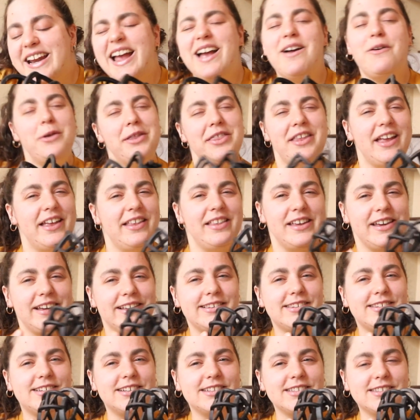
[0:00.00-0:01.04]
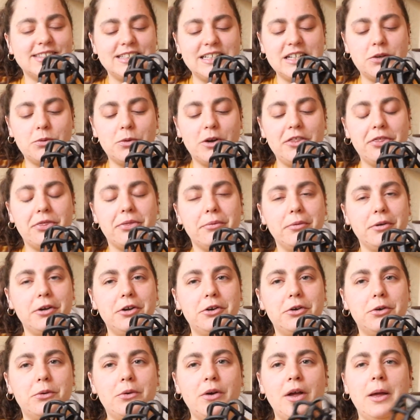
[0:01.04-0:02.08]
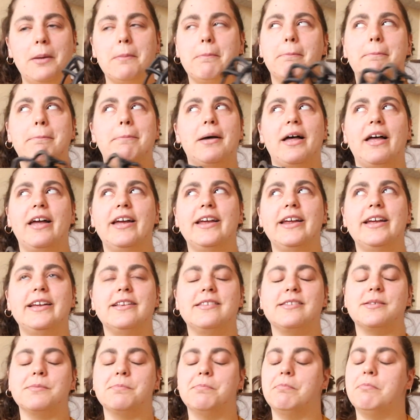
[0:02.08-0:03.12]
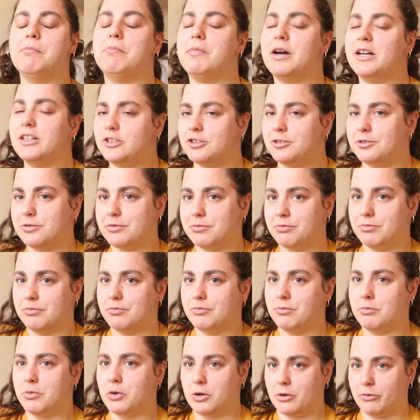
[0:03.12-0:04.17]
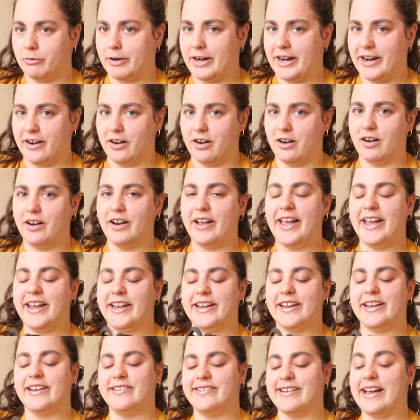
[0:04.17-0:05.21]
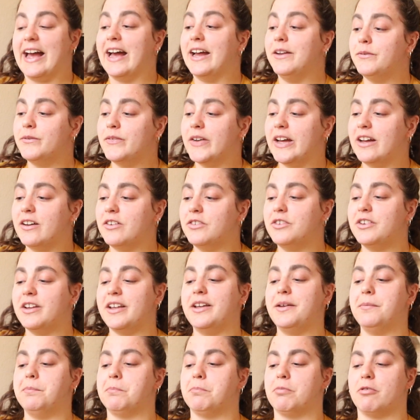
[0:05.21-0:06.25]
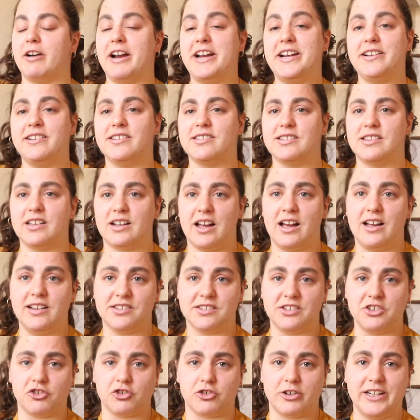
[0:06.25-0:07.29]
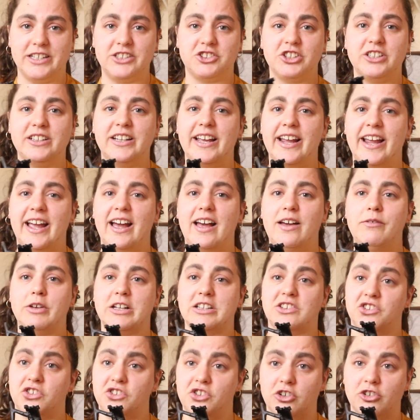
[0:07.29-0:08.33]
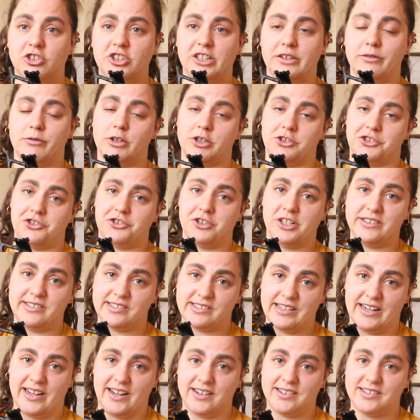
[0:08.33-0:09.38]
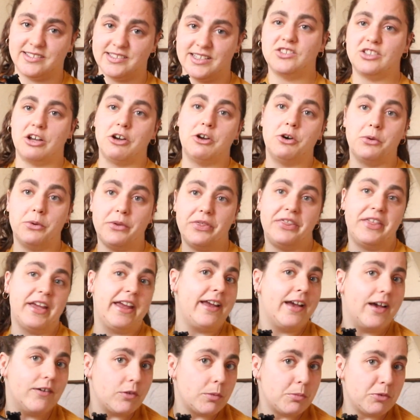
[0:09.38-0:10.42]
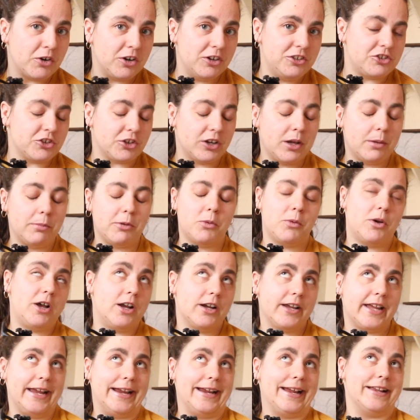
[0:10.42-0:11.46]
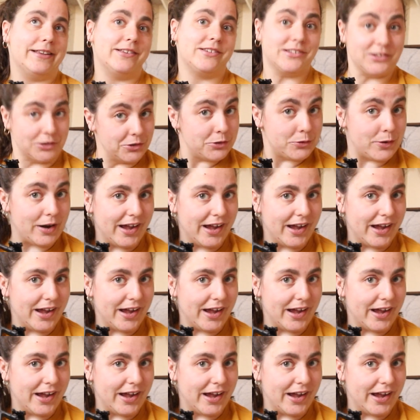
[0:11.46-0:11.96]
now and then they can still sneak one through, but it's much more rare, and I found it breaks the concentration they have on searching for street snacks. So they have a more enjoyable walk, and so do